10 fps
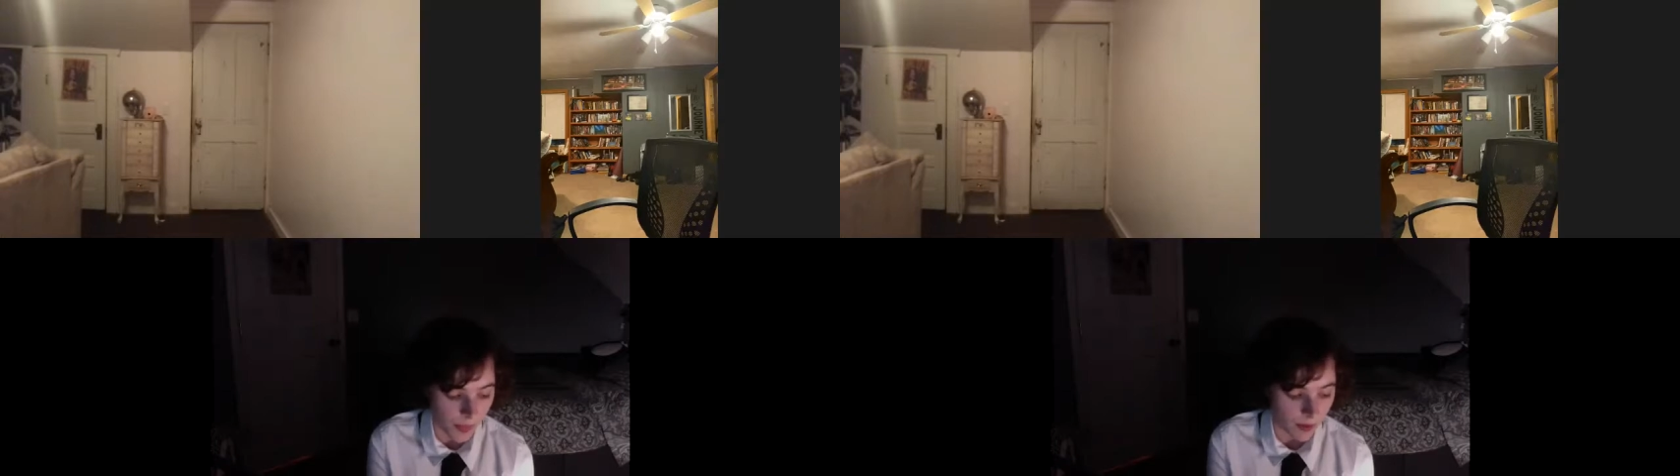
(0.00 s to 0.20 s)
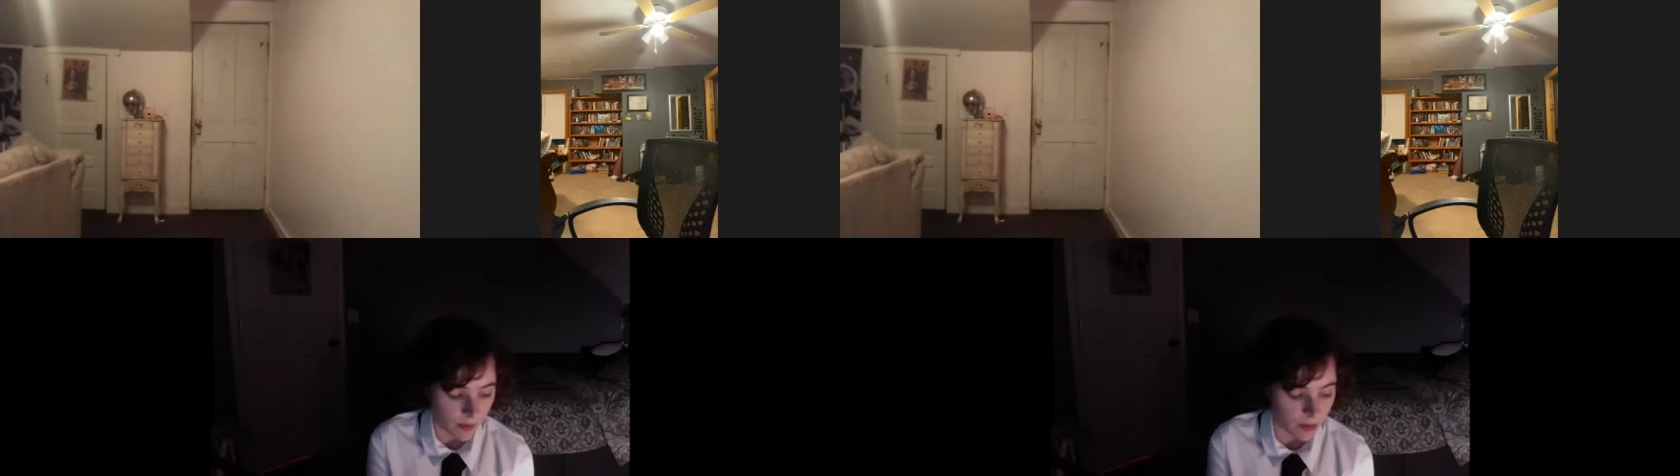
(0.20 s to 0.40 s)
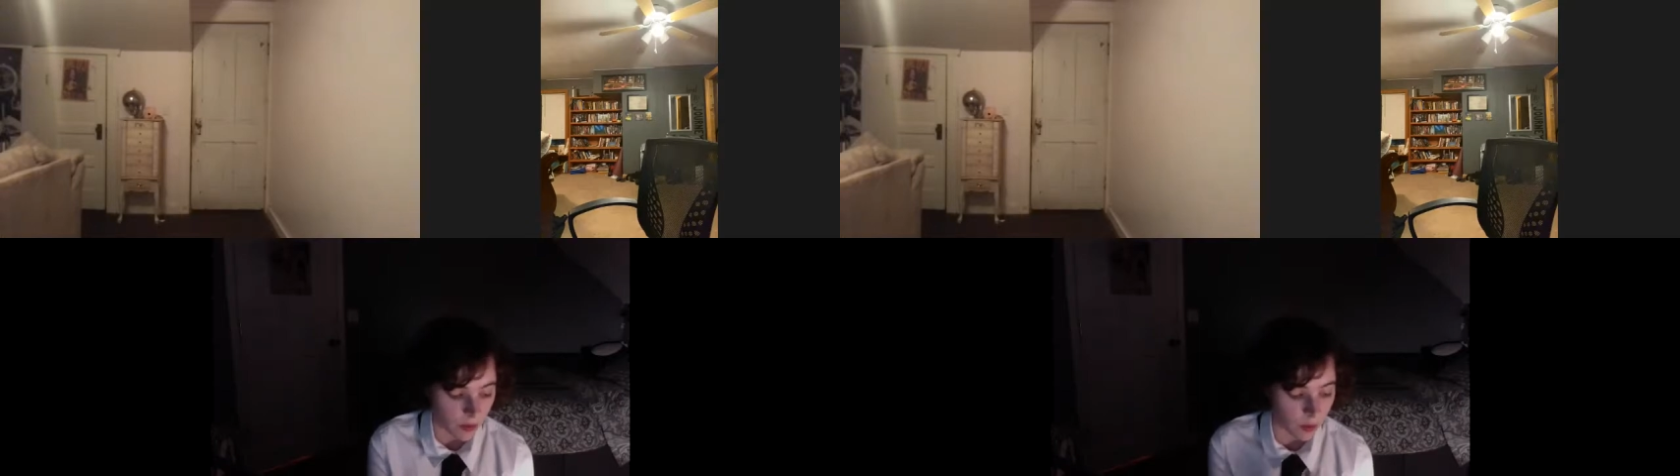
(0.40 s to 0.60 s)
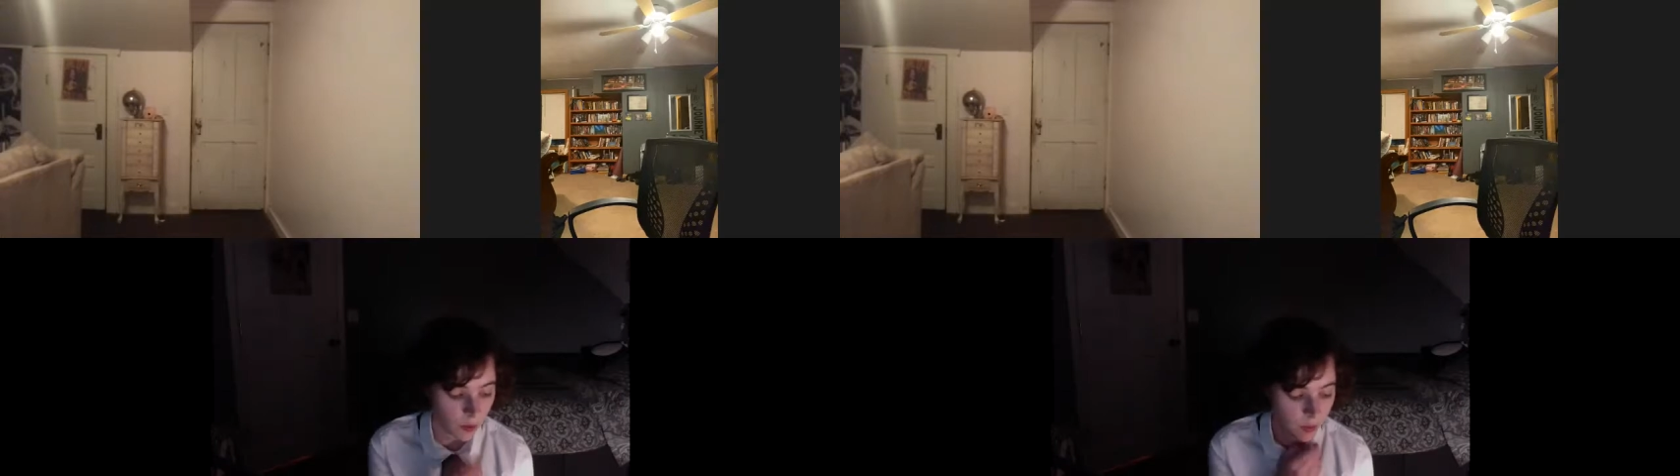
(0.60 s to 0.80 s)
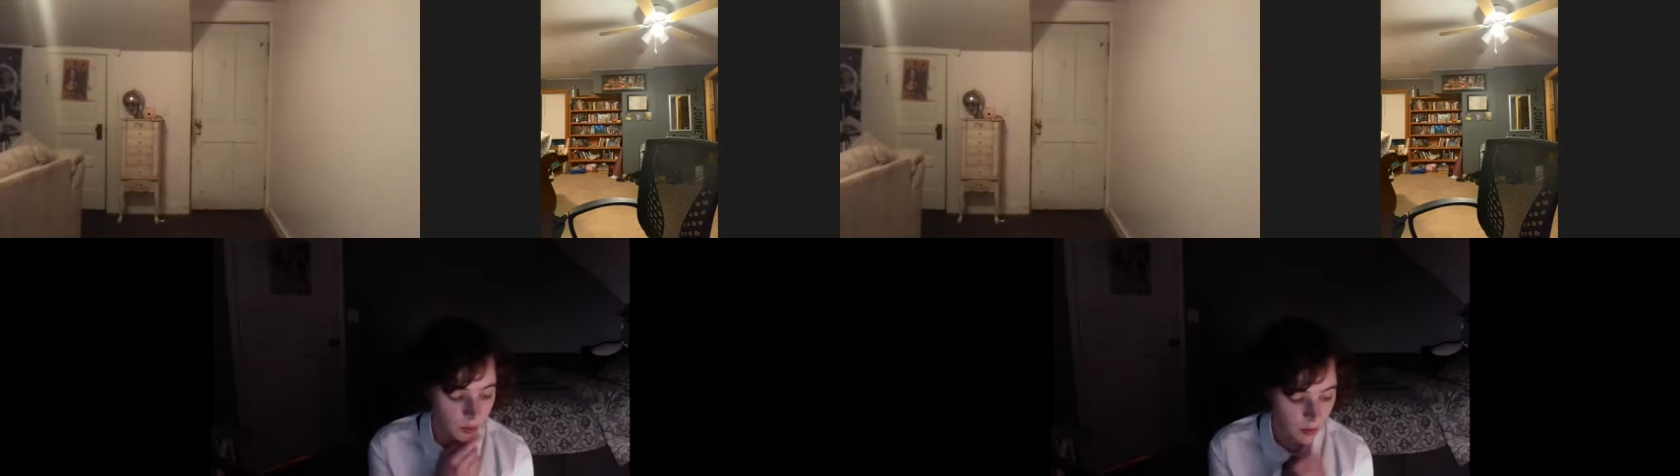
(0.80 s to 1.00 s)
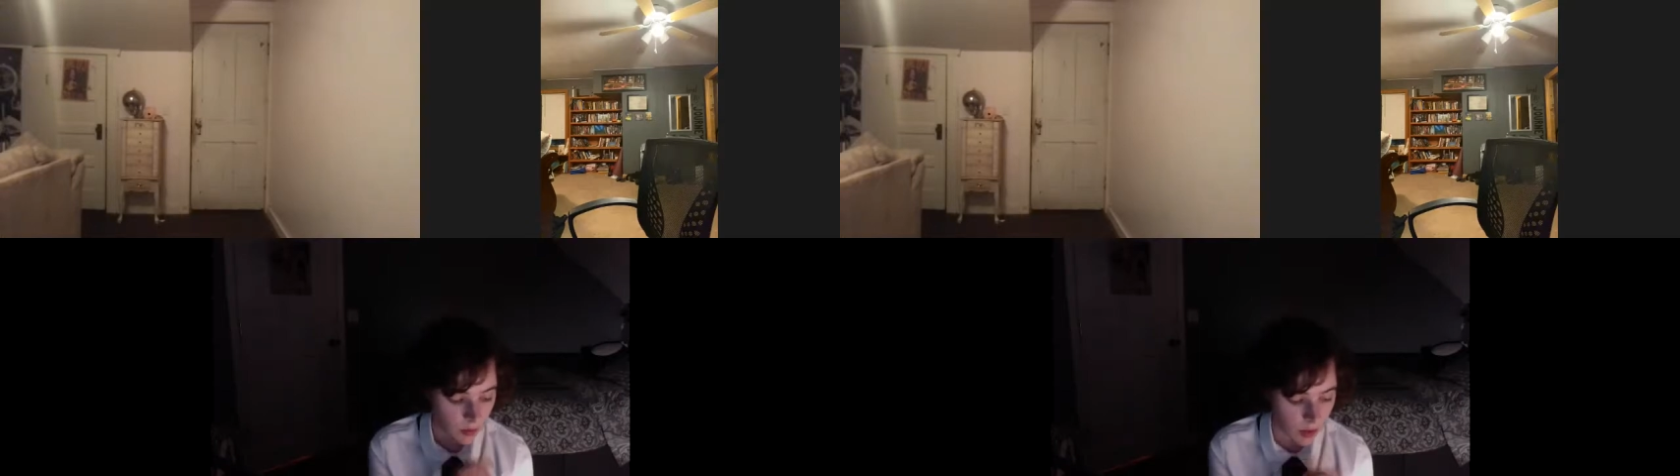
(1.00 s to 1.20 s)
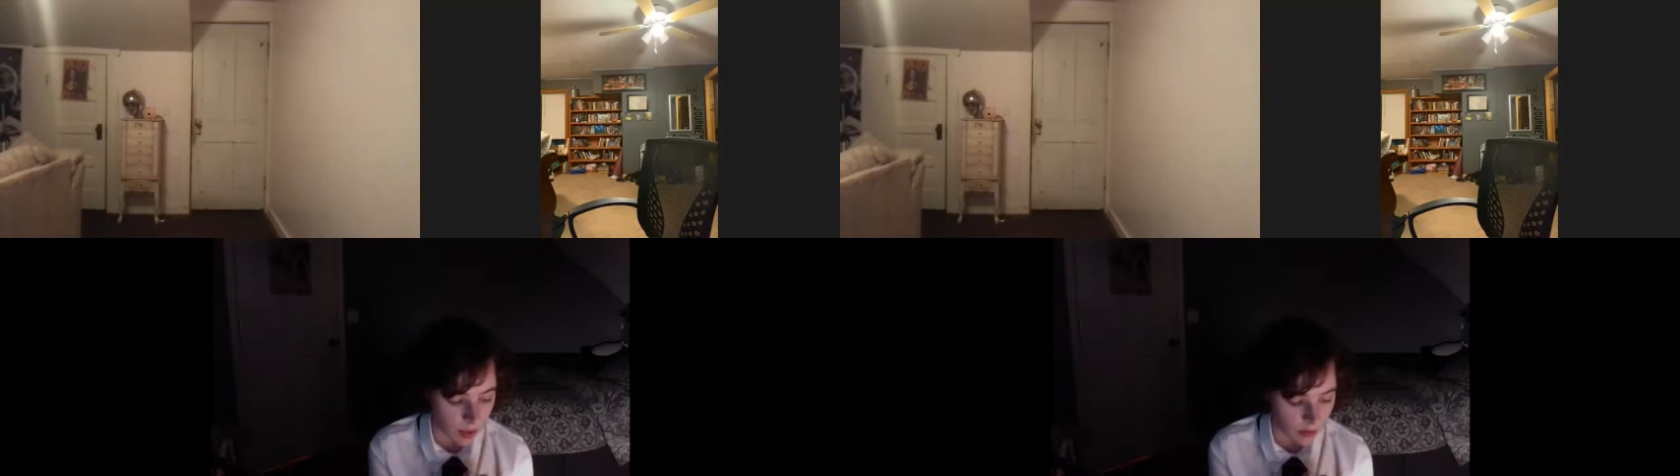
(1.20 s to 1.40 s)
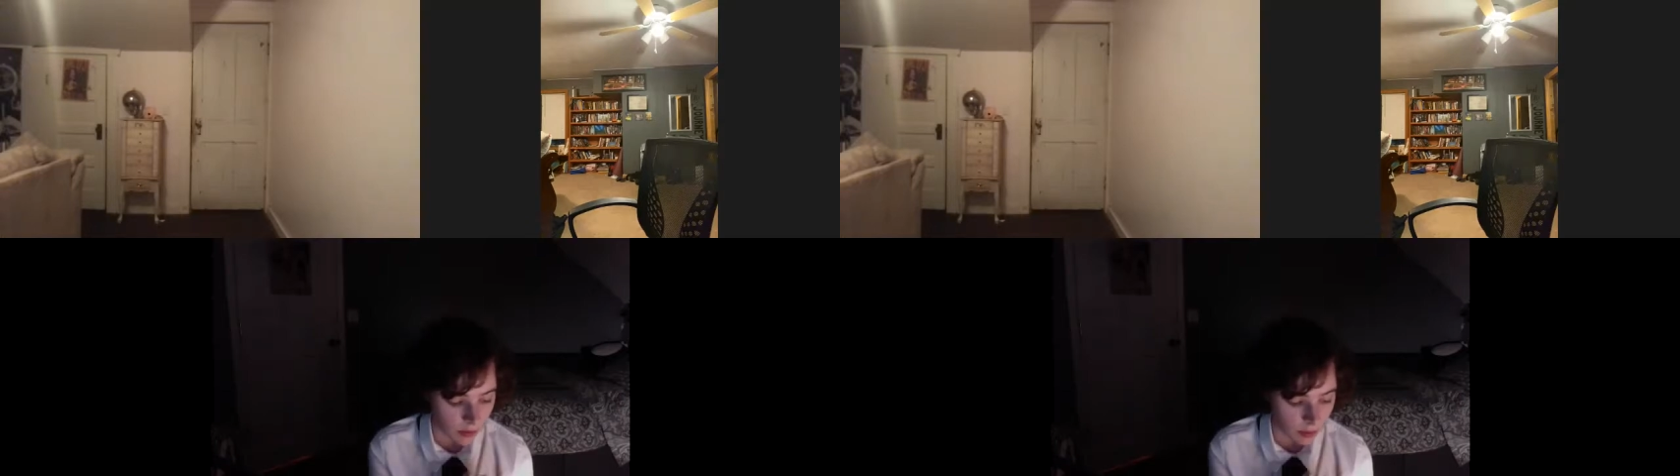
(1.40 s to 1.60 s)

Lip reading: The only women who have